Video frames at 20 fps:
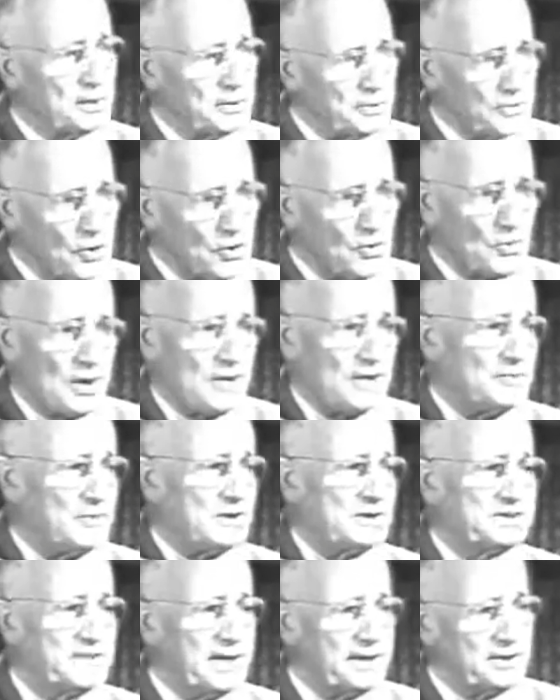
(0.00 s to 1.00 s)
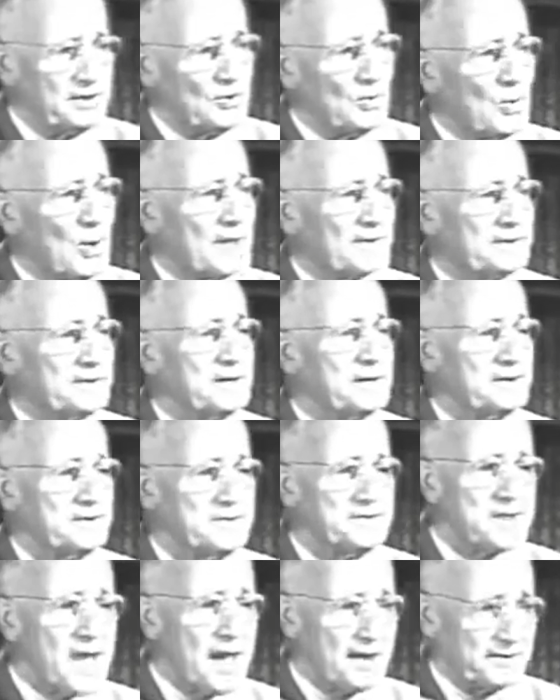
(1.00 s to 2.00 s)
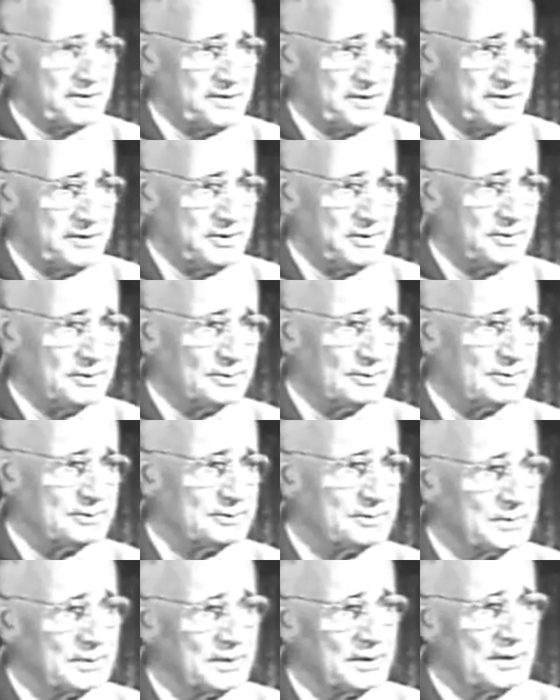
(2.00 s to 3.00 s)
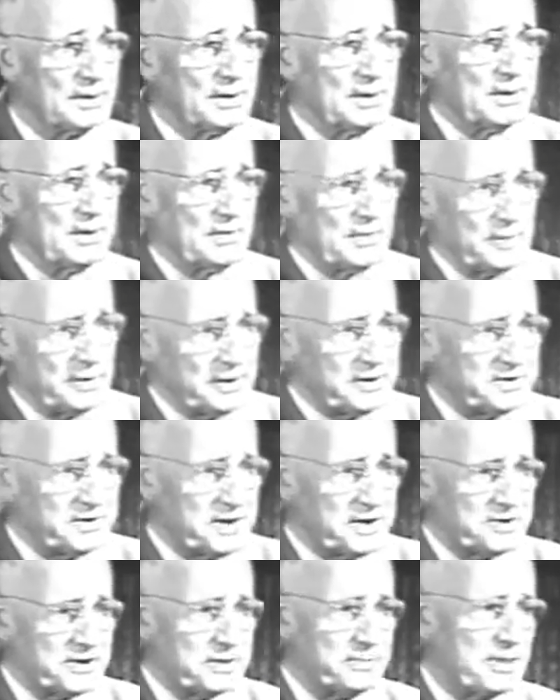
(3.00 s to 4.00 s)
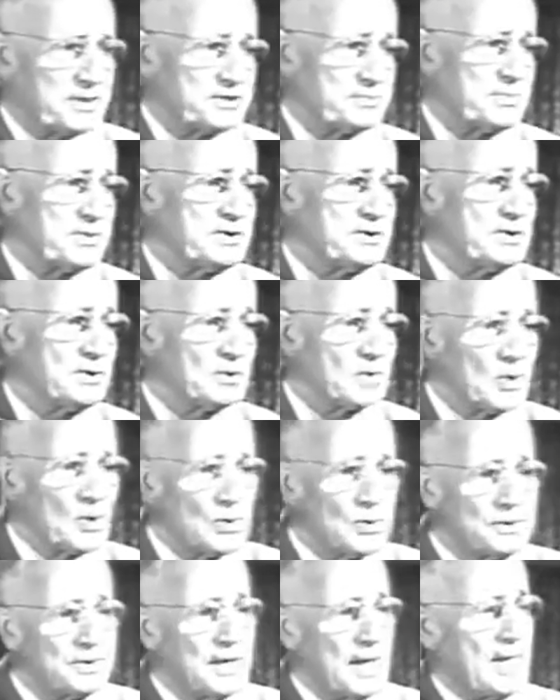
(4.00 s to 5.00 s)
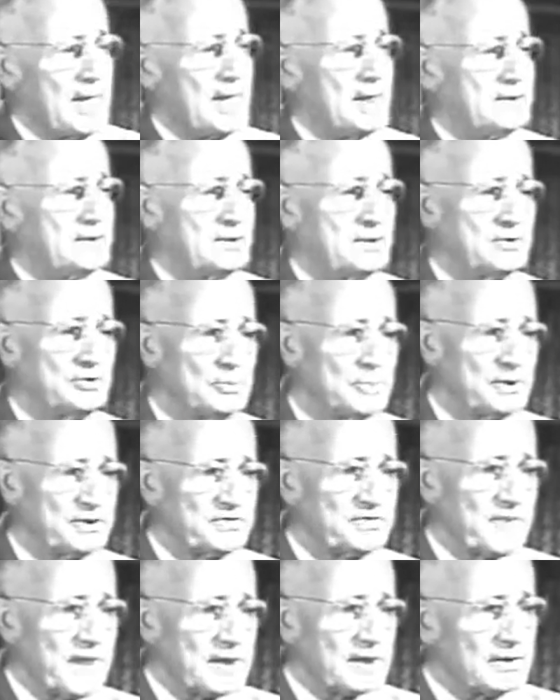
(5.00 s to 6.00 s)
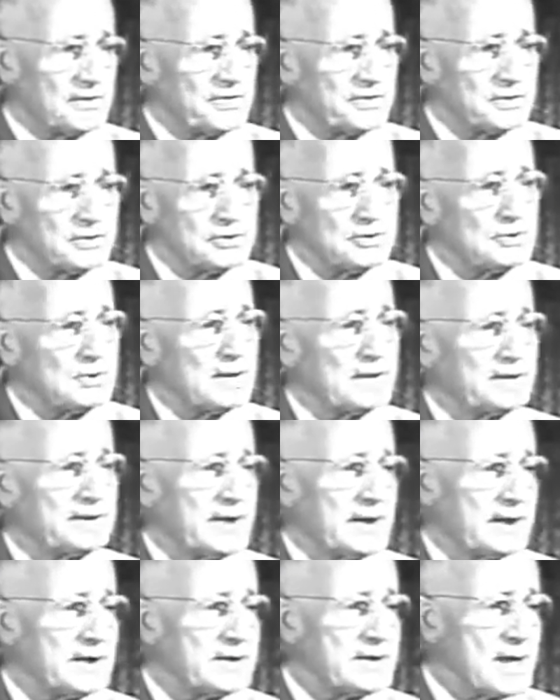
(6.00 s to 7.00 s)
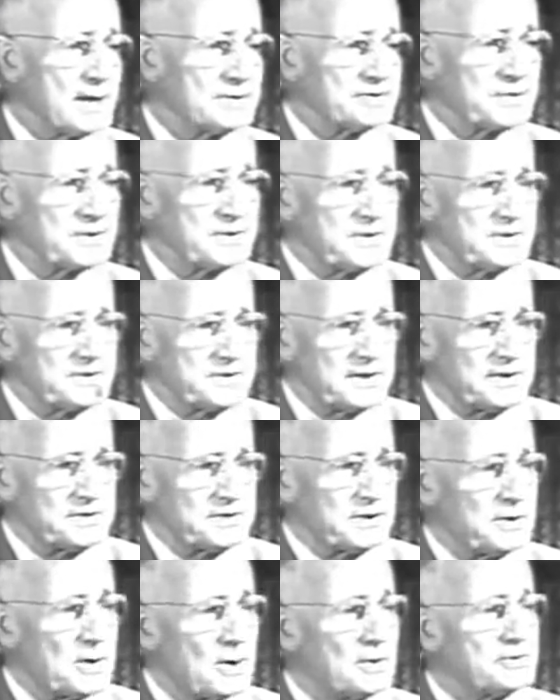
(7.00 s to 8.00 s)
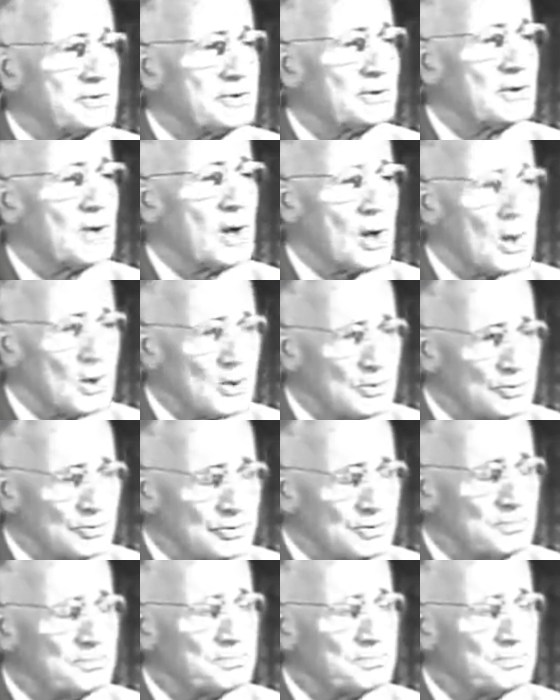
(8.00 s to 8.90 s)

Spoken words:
No one will tell you what not to do. The decision must be your own, and you must follow through and carry out your decision on your own